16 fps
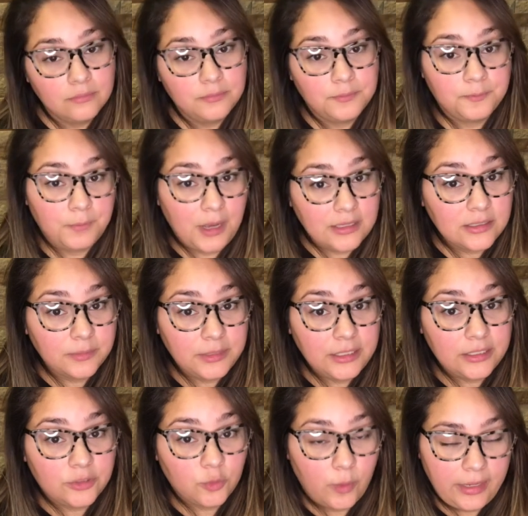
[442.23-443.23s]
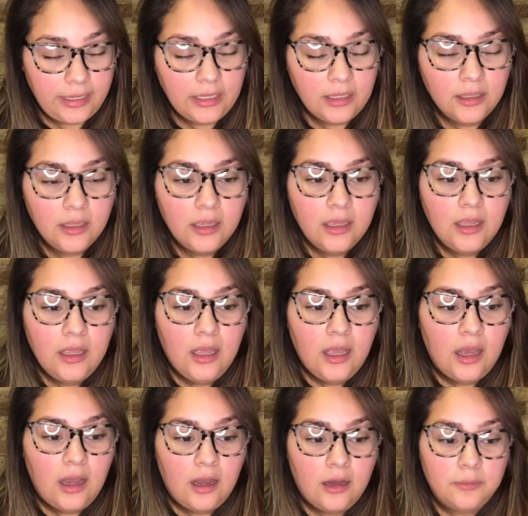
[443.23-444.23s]
possibly a 20,
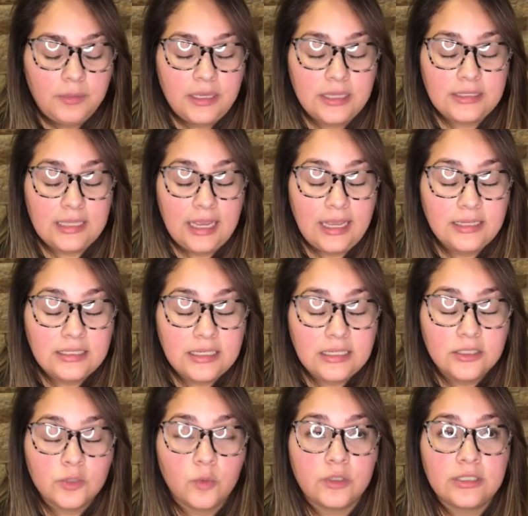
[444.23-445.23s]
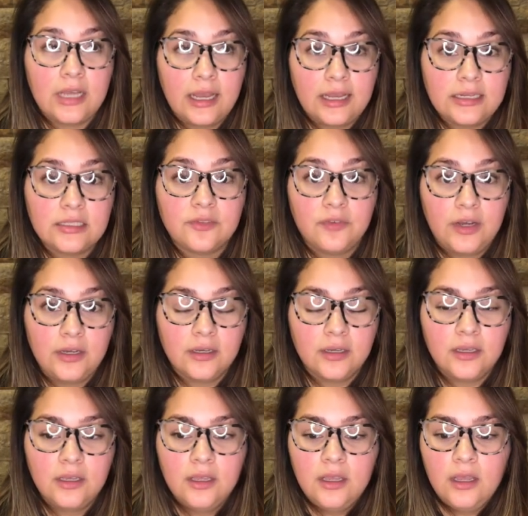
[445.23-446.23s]
because the 18s were tight as fuck.
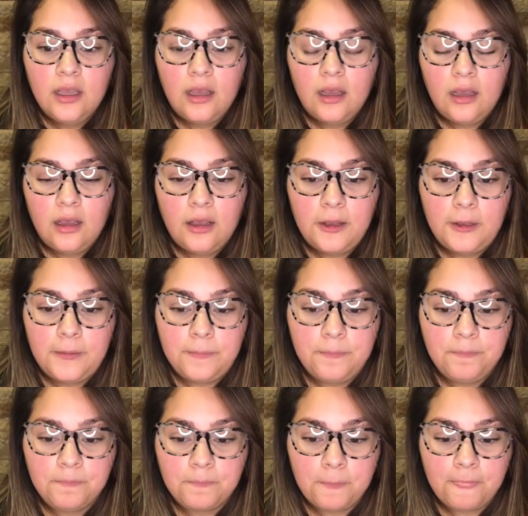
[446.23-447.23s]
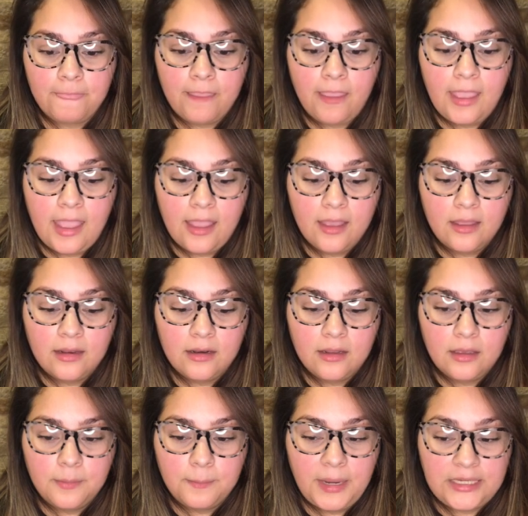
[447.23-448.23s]
And
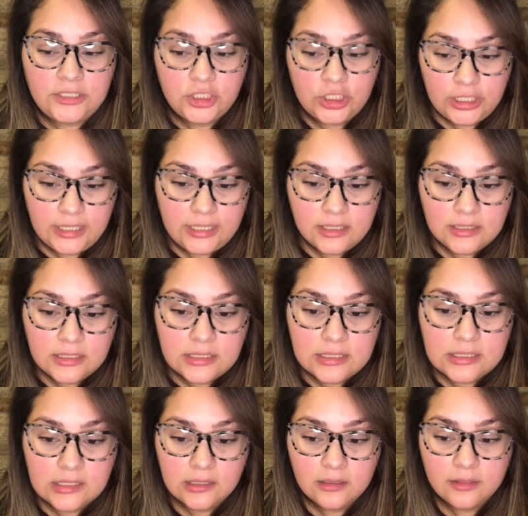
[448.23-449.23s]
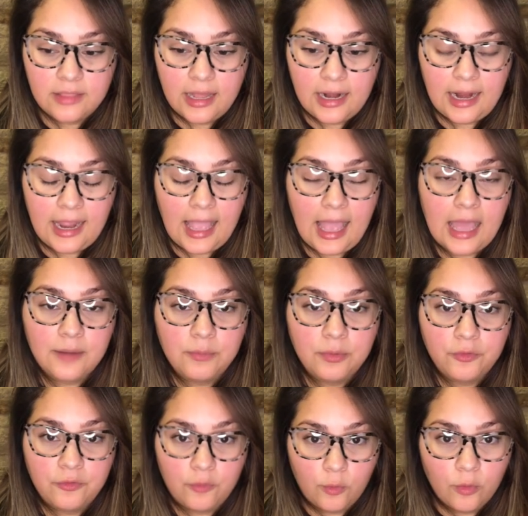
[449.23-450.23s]
my jeans that I had
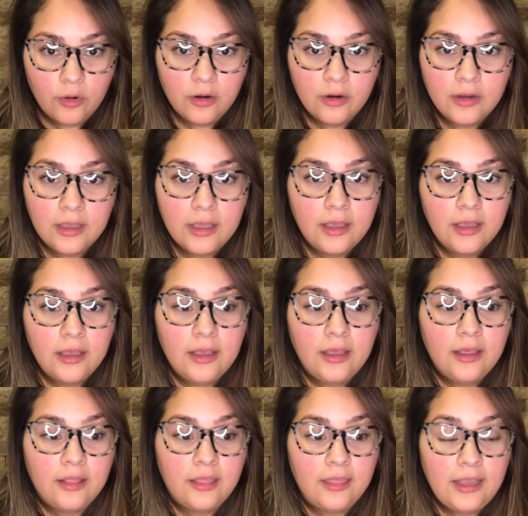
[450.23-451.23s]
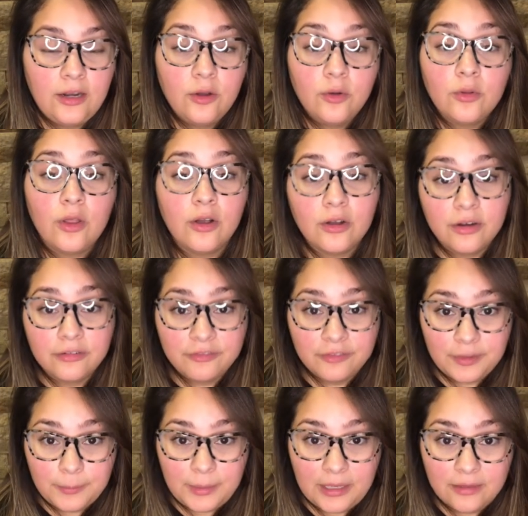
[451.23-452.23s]
before, they no longer
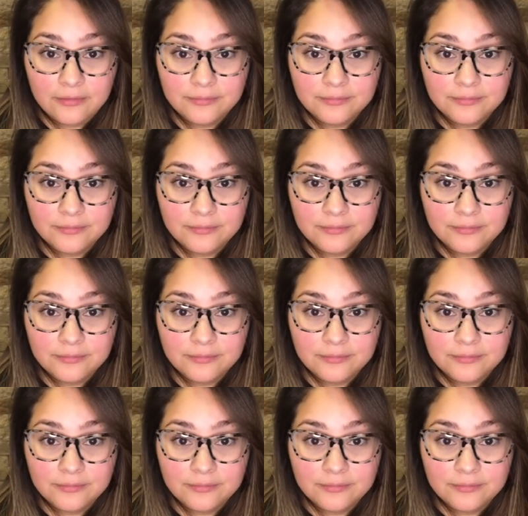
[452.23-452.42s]
fit me.